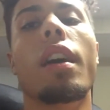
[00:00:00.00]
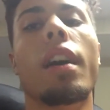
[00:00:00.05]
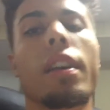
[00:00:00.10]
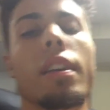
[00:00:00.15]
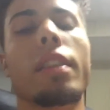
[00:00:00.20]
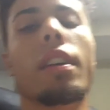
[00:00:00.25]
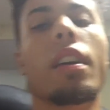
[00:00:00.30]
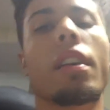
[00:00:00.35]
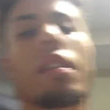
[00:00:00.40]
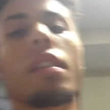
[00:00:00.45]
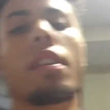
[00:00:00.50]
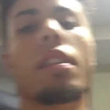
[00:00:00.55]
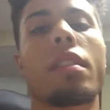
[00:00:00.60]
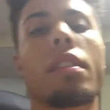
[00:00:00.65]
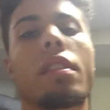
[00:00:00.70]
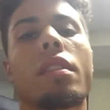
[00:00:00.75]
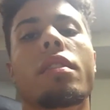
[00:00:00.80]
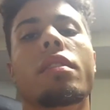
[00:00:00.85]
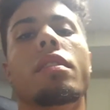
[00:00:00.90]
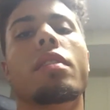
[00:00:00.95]
I got
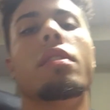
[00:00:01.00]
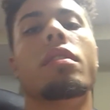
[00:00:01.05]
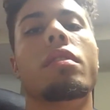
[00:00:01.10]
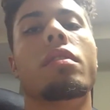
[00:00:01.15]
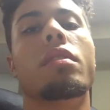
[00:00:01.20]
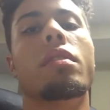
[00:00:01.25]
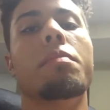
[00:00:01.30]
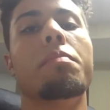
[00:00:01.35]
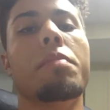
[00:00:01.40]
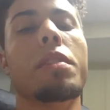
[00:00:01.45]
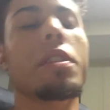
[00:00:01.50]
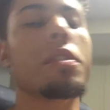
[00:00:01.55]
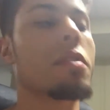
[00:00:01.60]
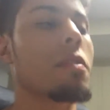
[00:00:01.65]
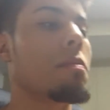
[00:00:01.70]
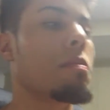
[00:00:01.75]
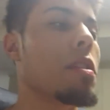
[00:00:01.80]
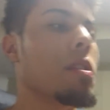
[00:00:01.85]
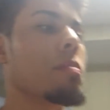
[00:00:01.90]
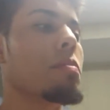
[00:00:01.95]
a piece
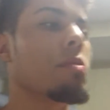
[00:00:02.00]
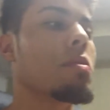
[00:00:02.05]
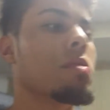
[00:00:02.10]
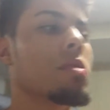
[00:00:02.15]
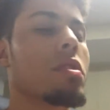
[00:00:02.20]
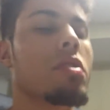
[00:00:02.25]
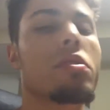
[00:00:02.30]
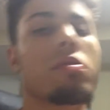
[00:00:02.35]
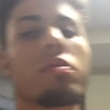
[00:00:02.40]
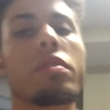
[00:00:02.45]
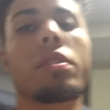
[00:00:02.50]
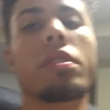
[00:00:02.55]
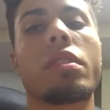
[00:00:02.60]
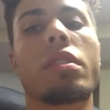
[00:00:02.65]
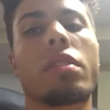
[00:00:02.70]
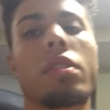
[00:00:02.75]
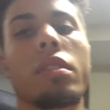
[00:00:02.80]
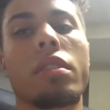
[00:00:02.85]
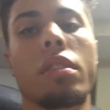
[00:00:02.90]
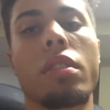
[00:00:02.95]
of paper just
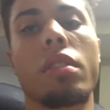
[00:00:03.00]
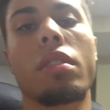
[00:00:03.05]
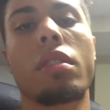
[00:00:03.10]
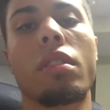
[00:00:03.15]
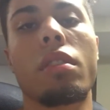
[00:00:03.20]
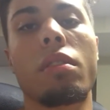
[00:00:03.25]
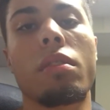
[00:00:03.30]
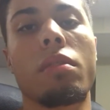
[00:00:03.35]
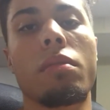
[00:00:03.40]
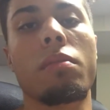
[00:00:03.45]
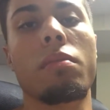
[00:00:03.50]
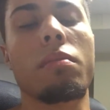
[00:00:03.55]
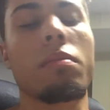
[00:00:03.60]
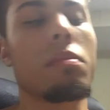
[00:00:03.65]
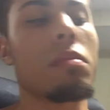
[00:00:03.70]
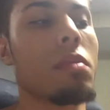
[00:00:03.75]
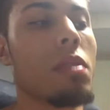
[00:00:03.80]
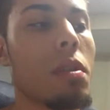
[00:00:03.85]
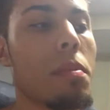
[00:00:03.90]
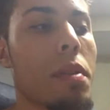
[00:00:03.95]
recently um,
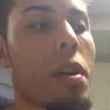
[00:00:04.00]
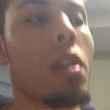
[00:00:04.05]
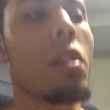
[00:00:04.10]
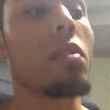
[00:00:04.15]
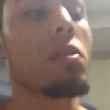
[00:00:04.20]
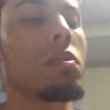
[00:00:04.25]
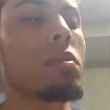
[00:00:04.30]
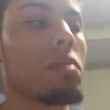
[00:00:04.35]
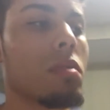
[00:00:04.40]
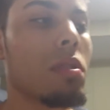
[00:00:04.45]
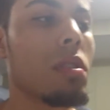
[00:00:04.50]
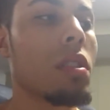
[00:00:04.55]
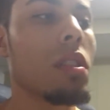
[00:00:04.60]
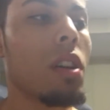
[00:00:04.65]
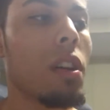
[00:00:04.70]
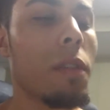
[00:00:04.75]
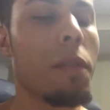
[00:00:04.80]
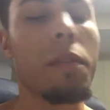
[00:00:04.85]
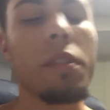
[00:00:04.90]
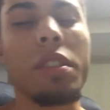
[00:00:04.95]
about
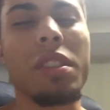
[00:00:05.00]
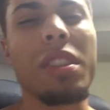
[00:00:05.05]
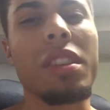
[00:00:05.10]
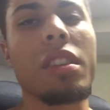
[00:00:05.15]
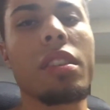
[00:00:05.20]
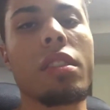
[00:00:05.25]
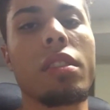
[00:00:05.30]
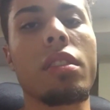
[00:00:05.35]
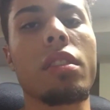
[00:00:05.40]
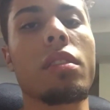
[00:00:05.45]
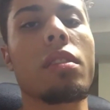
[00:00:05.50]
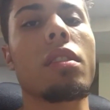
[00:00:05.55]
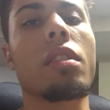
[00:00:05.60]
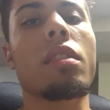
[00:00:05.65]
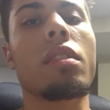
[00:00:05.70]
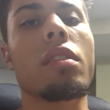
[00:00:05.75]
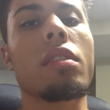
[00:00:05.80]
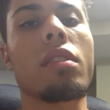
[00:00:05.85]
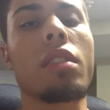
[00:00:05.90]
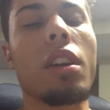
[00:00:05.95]
a physique
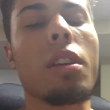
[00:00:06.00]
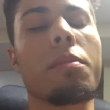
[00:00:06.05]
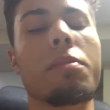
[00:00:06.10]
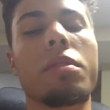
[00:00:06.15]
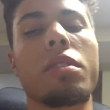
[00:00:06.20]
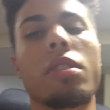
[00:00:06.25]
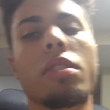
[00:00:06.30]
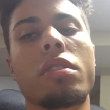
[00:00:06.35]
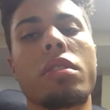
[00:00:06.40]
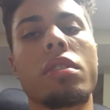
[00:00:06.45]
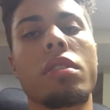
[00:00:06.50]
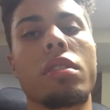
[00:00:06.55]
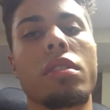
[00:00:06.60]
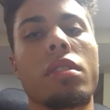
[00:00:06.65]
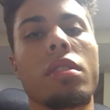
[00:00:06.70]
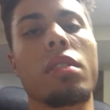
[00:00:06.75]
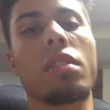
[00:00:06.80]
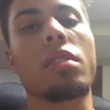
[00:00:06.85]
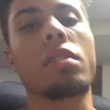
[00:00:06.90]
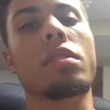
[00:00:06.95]

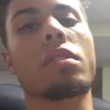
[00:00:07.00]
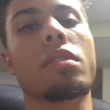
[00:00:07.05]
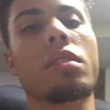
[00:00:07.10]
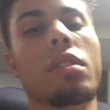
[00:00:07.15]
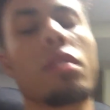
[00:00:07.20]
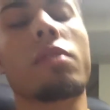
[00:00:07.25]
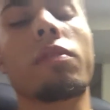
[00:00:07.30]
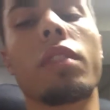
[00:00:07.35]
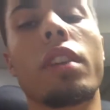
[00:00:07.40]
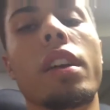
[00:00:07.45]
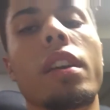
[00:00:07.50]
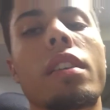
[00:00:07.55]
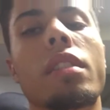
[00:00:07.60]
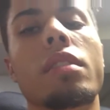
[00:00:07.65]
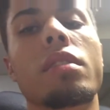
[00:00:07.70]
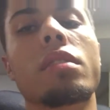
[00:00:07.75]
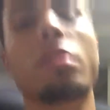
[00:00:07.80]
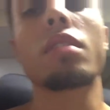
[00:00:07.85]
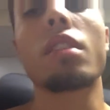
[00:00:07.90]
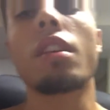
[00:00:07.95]
competition in Six
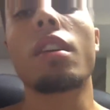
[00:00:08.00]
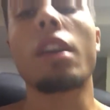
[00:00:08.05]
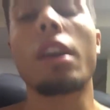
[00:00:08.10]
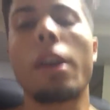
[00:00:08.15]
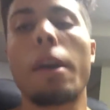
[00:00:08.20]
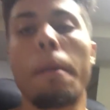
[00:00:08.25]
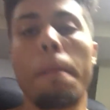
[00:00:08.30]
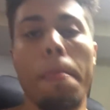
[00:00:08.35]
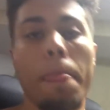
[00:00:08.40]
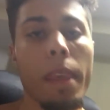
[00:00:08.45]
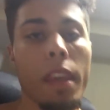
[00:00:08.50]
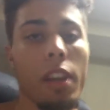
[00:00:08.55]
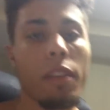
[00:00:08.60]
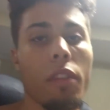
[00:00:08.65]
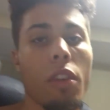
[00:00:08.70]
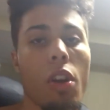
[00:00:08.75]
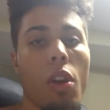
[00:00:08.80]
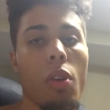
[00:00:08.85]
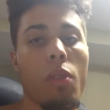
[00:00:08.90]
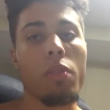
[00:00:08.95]
Flags, and
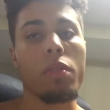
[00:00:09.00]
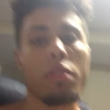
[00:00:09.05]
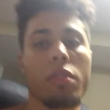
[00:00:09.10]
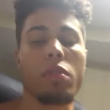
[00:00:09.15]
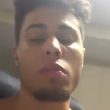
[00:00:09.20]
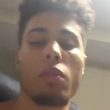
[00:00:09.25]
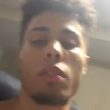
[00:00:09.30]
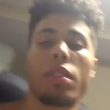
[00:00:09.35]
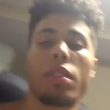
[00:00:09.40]
I've always